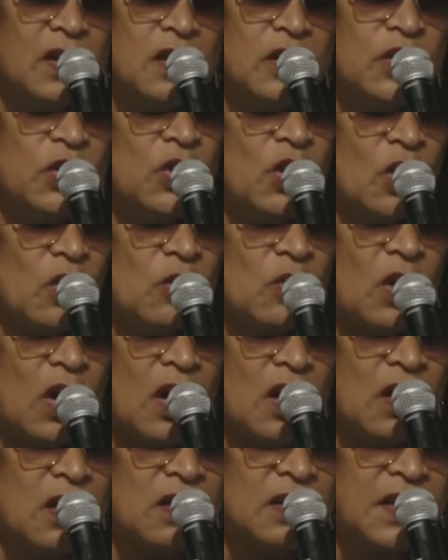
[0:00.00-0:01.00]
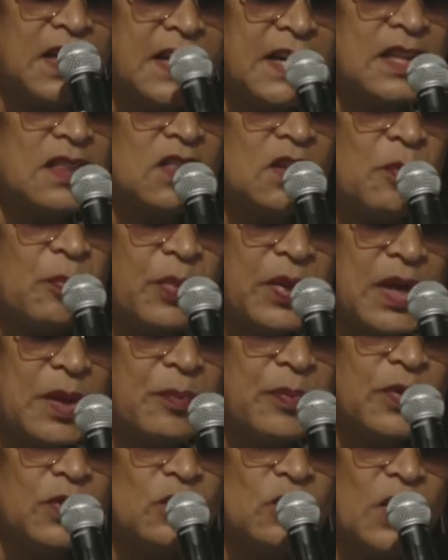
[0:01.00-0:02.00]
you know, get the
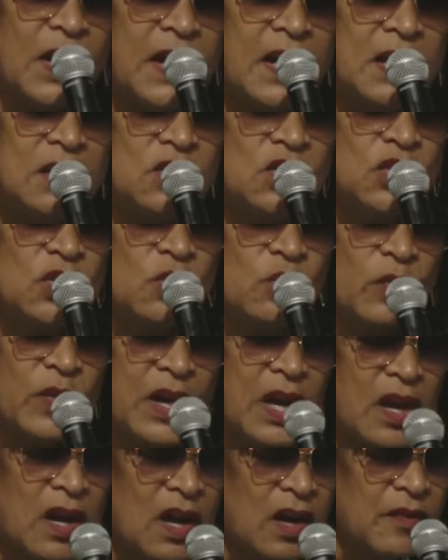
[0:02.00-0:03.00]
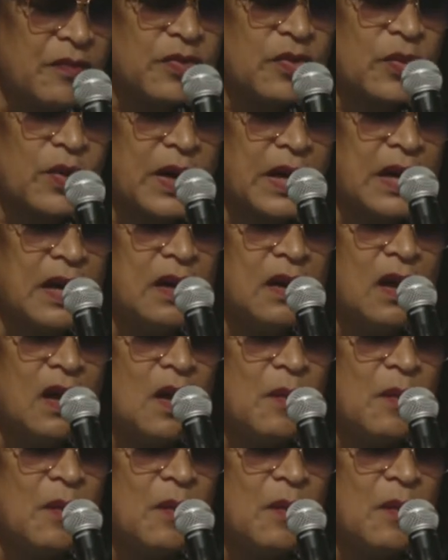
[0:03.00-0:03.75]
people into recovery.